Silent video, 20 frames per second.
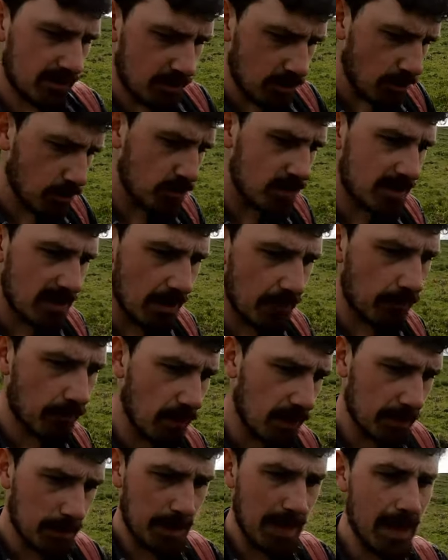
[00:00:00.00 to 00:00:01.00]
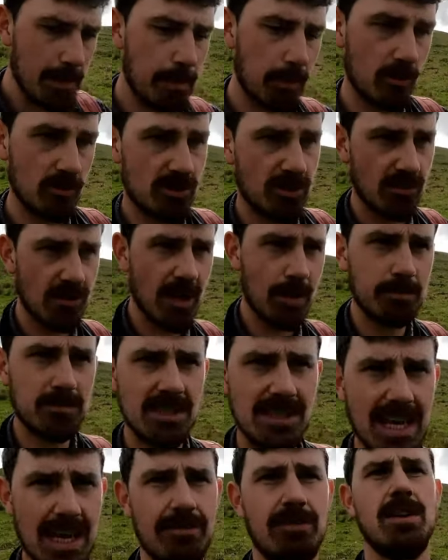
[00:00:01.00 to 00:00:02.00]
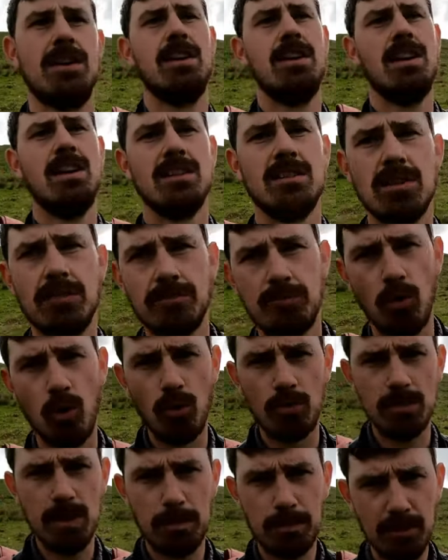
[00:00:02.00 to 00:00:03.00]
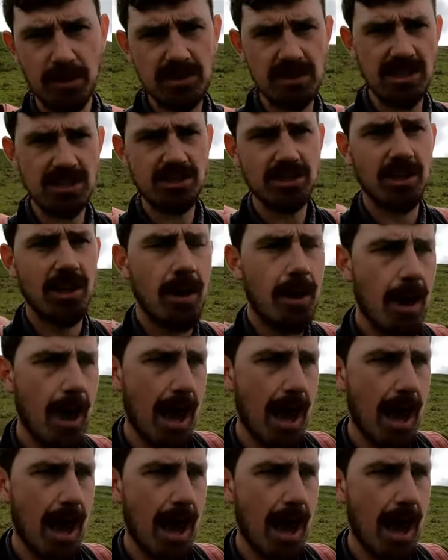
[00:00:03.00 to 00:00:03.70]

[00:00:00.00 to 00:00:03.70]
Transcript: two different peoples who come together to form the British